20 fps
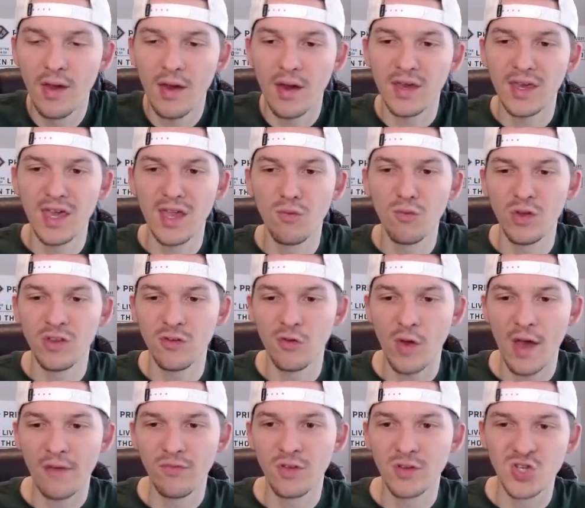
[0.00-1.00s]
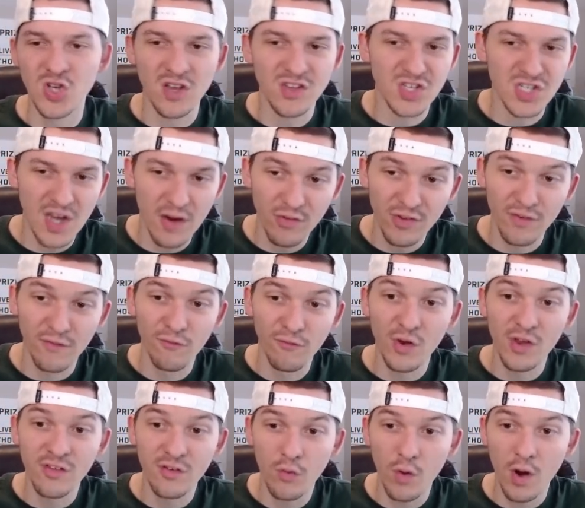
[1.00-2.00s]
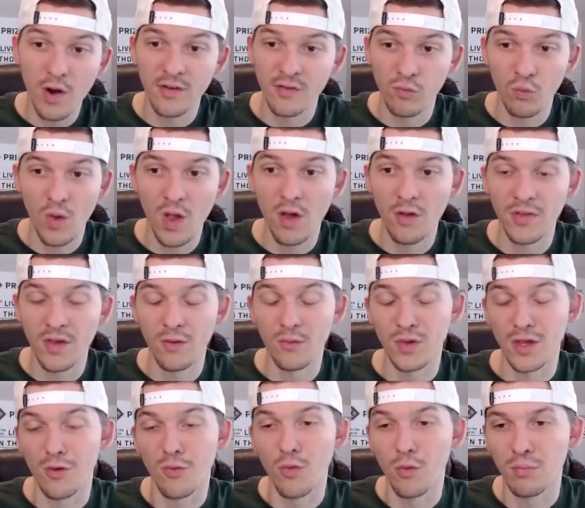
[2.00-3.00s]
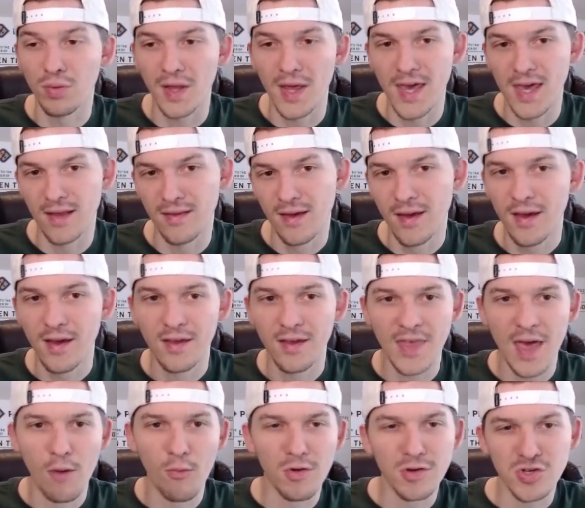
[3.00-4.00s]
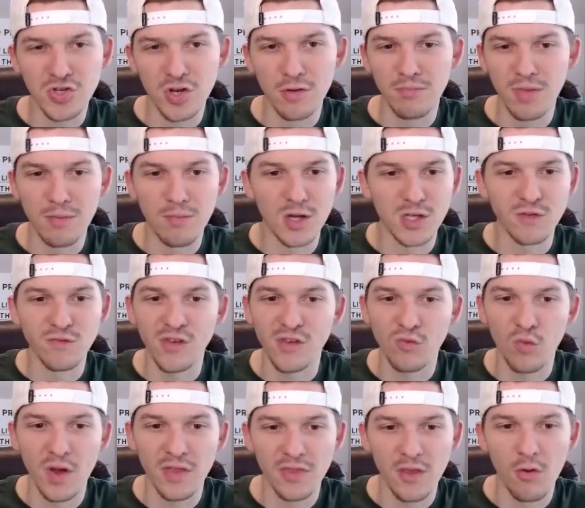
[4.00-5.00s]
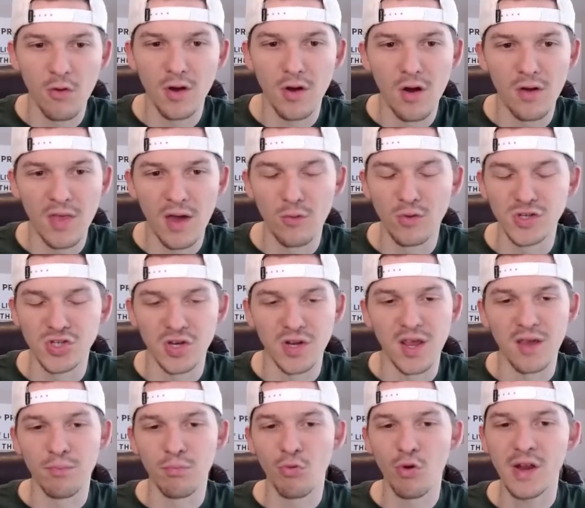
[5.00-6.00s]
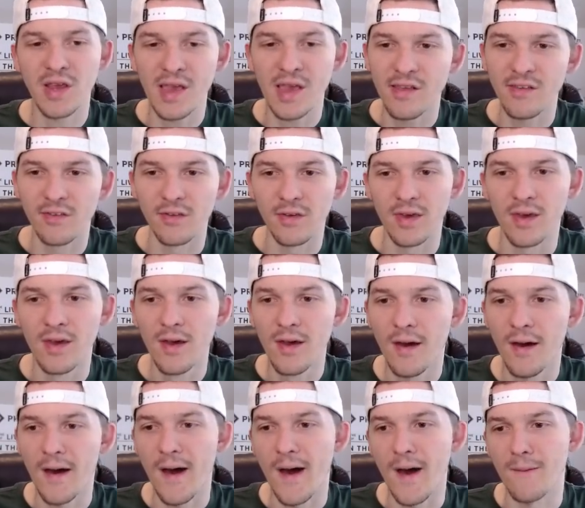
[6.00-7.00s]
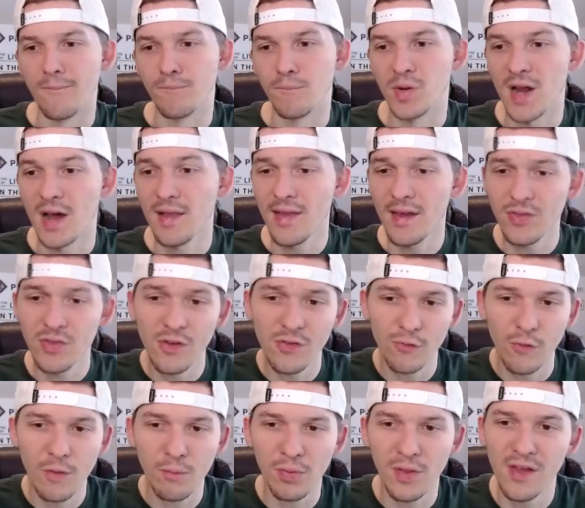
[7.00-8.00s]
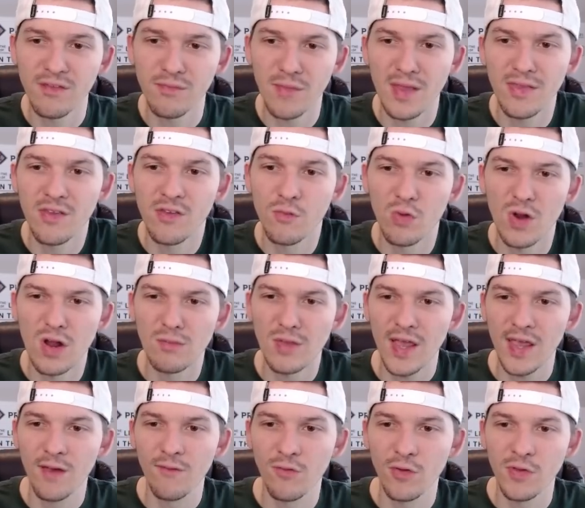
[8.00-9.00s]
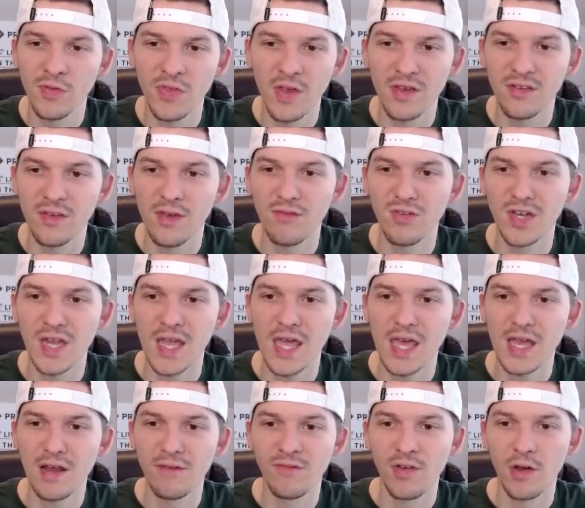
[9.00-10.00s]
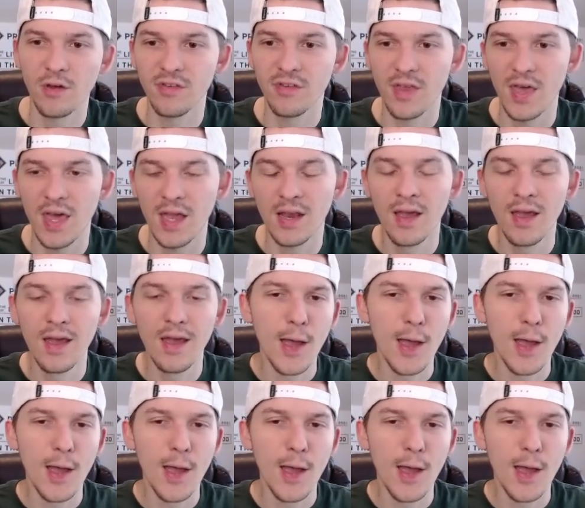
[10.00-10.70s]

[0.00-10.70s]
Again, we do have the Justin Jefferson free square as well that, you know, we're playing. That one shouldn't be much of a sweat, though, at all. That one should hit pretty easily. But I like these 3 plays, man. This is what I'm liking for the Thanksgiving Day NFL slate.